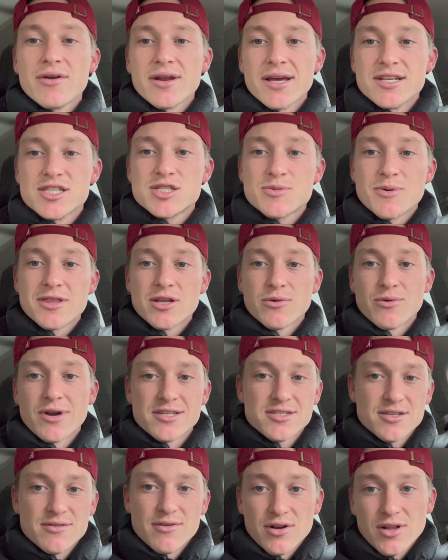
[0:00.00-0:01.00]
and spend the
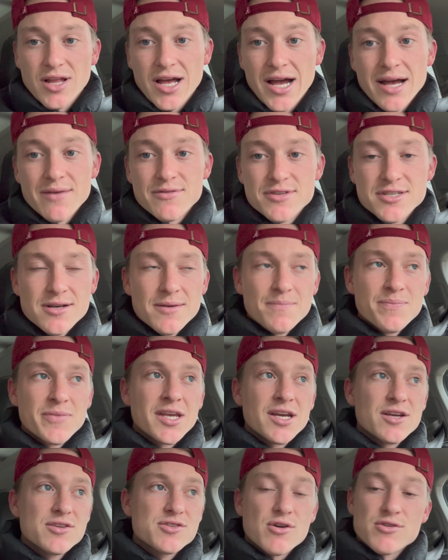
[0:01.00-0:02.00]
rest of their lives.
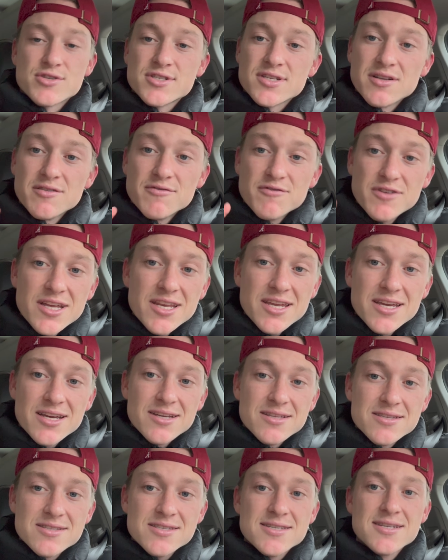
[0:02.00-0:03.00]
So
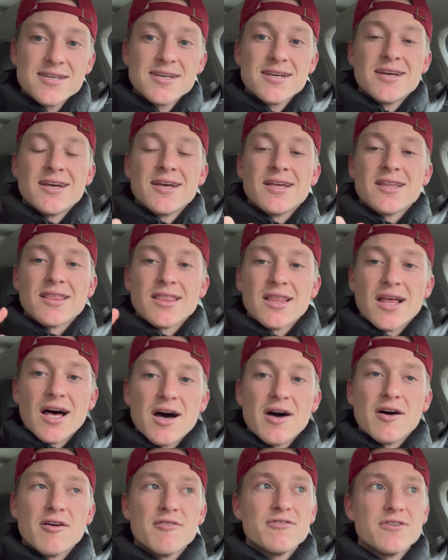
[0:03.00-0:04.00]
Slovenians
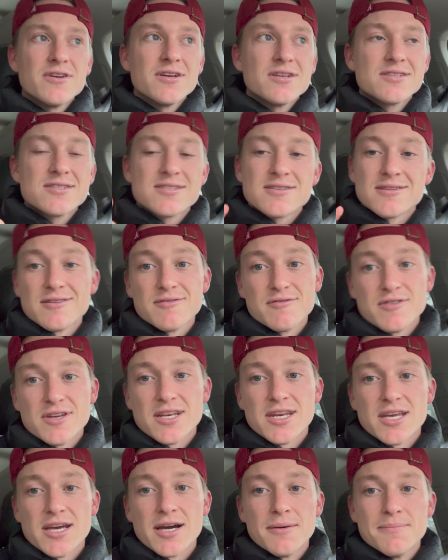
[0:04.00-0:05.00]
love
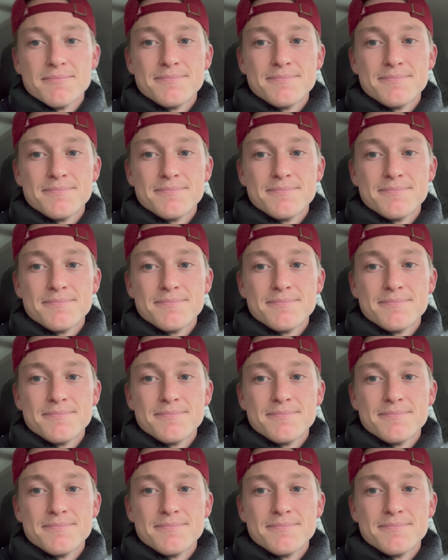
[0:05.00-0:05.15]
Slovenia.